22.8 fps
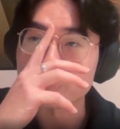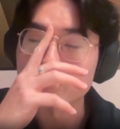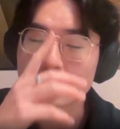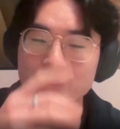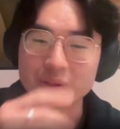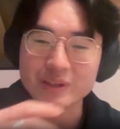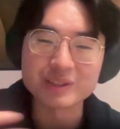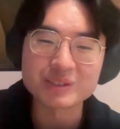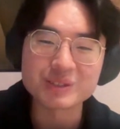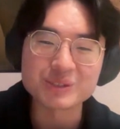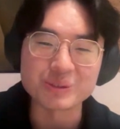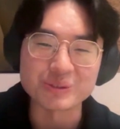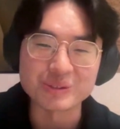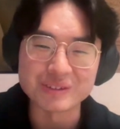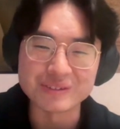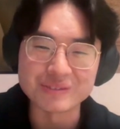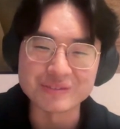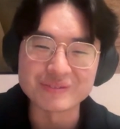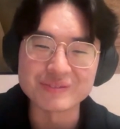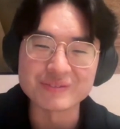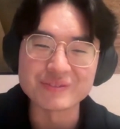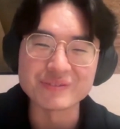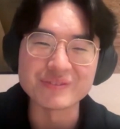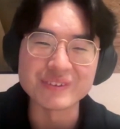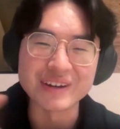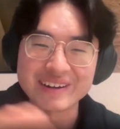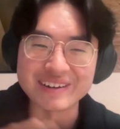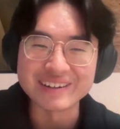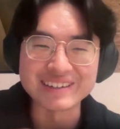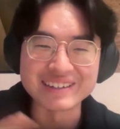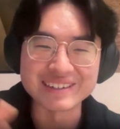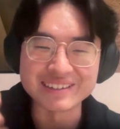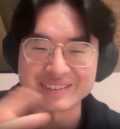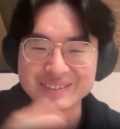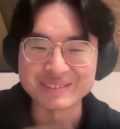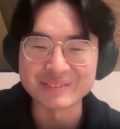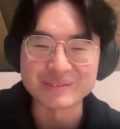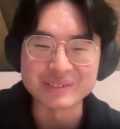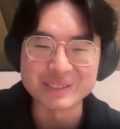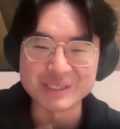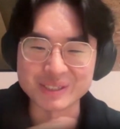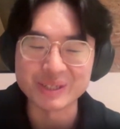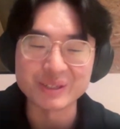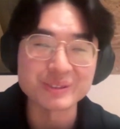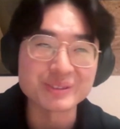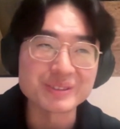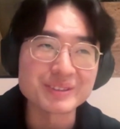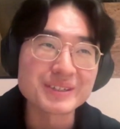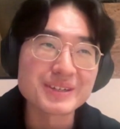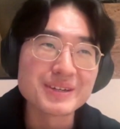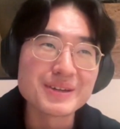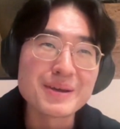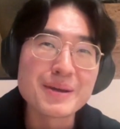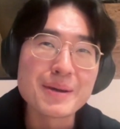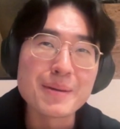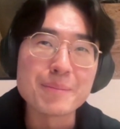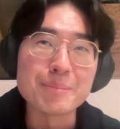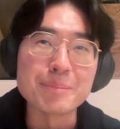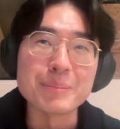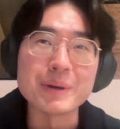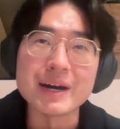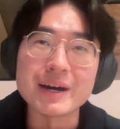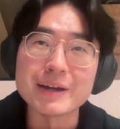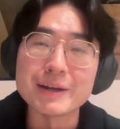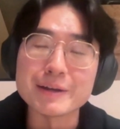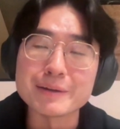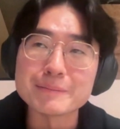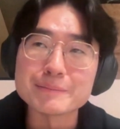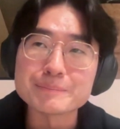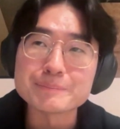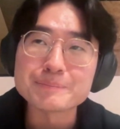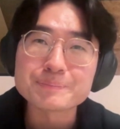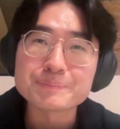with sort of very little result, but